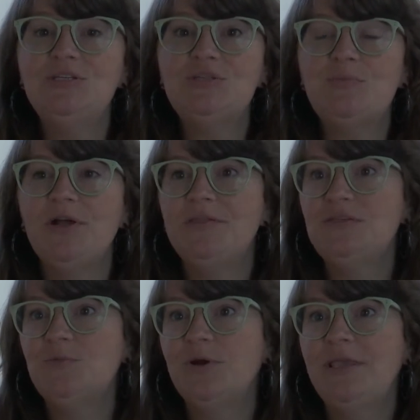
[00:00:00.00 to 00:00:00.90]
just brought
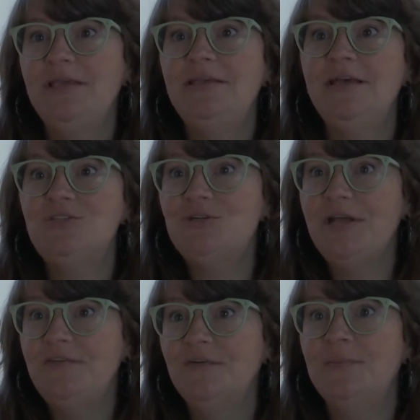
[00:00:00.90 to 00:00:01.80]
this work in
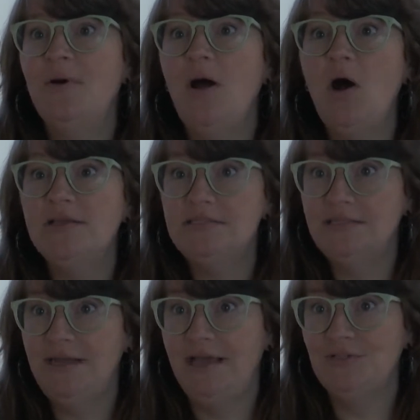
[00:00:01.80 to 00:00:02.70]
yesterday from
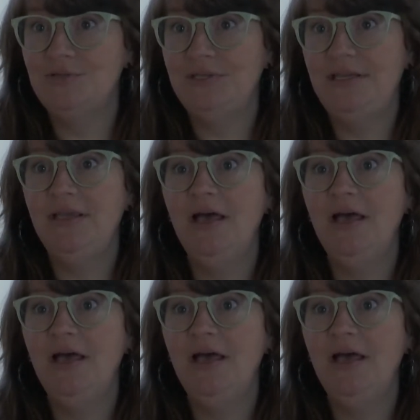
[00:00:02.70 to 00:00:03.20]
Austin, actually.